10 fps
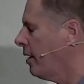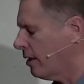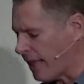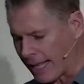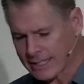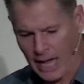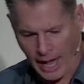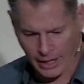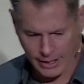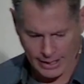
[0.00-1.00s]
That's the
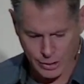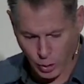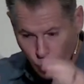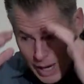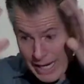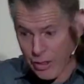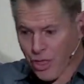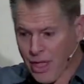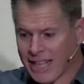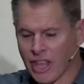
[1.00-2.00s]
irony, is the wicked
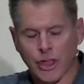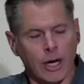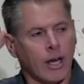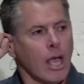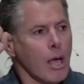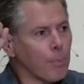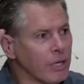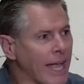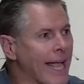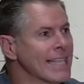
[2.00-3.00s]
think that their
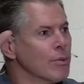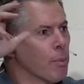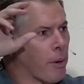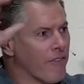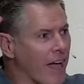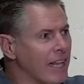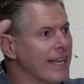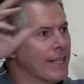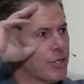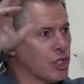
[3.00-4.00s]
plans will prevail
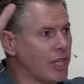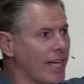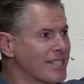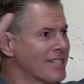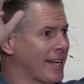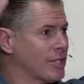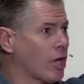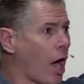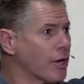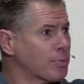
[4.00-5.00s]
against Jesus and his
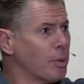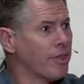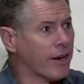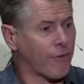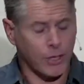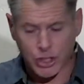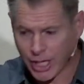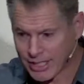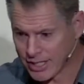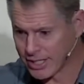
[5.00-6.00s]
gospel, and therefore
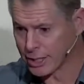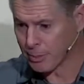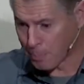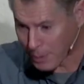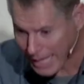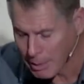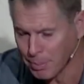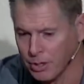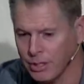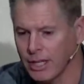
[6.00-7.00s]
Jesus'
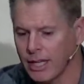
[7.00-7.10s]
people,